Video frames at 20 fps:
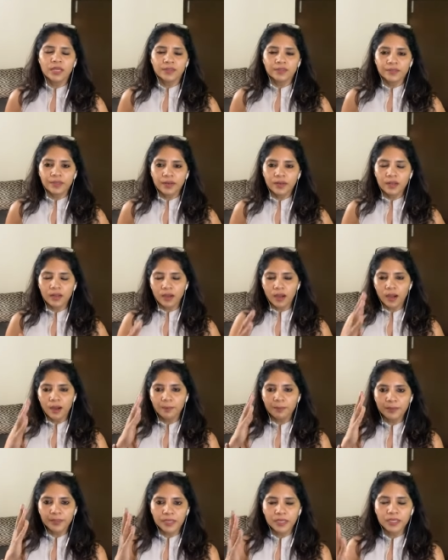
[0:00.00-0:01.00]
there are
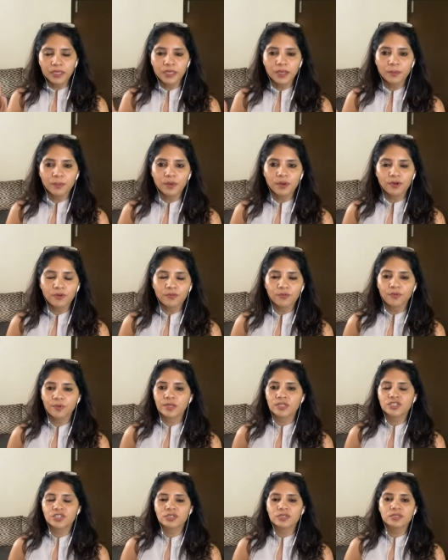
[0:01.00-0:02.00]
umpteen number of
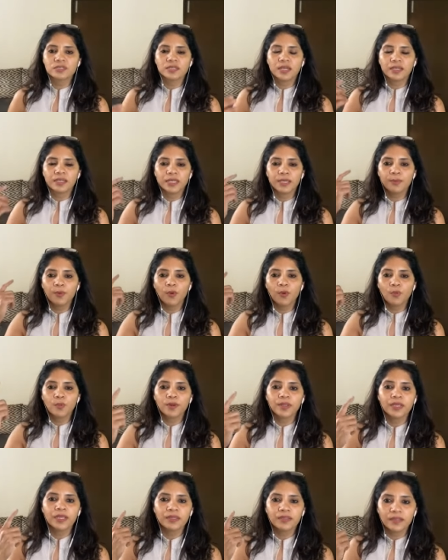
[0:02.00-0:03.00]
questions that keep
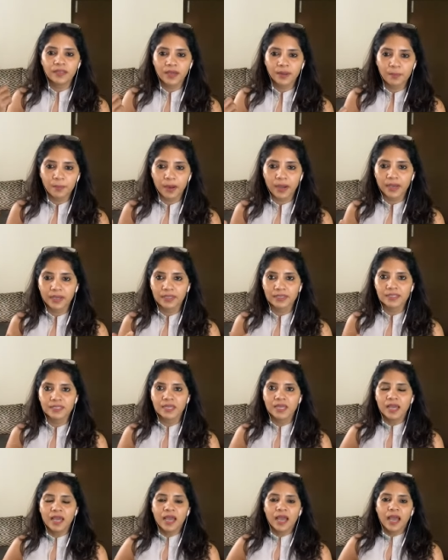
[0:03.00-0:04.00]
hovering in their minds
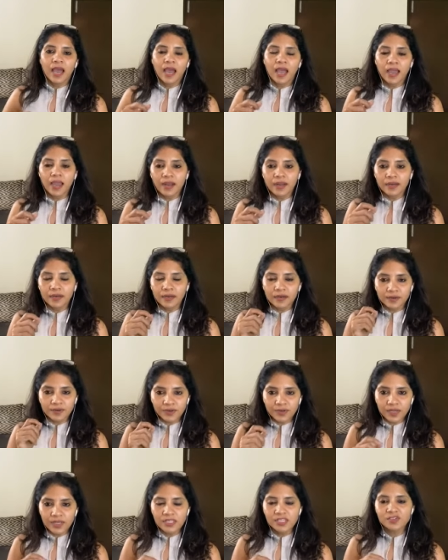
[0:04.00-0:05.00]
and
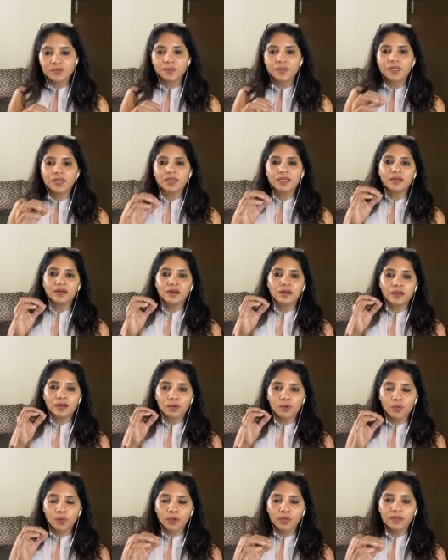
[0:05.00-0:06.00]
trust me a
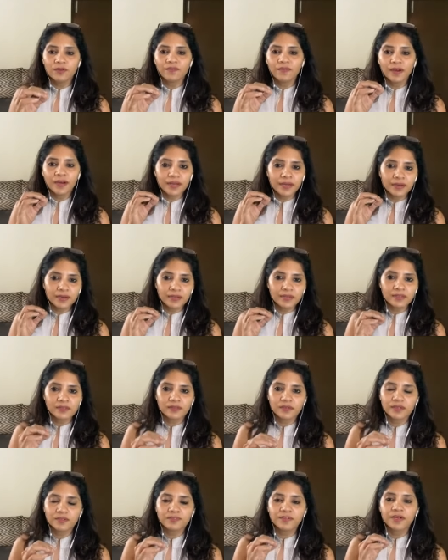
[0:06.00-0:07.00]
qualified and a
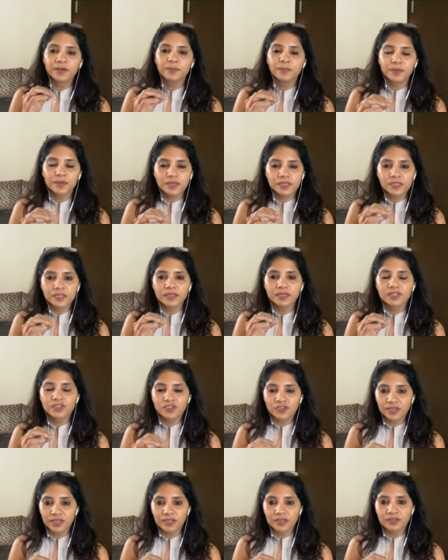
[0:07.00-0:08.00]
certified personal
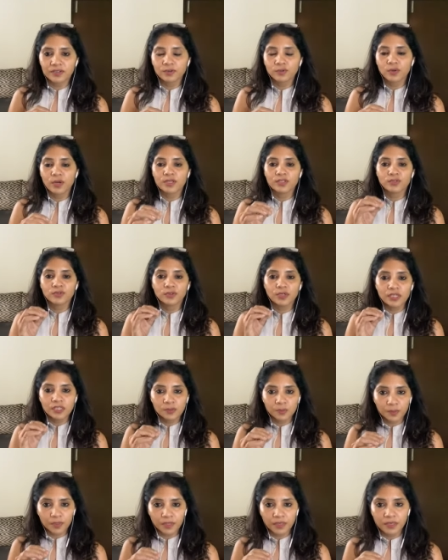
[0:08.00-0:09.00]
trainer who has good
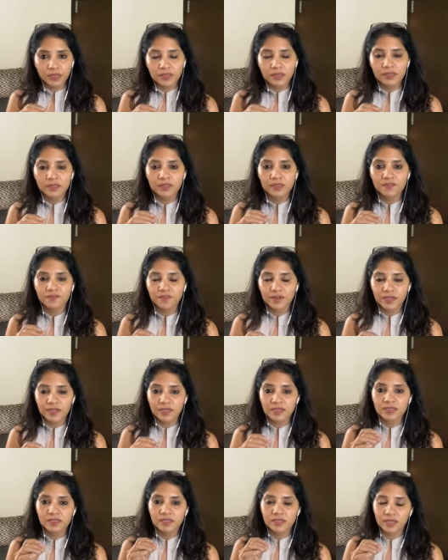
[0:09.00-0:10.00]
experience in the
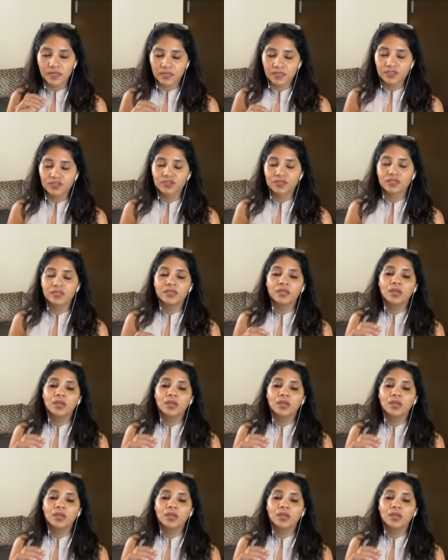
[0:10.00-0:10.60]
fitness industry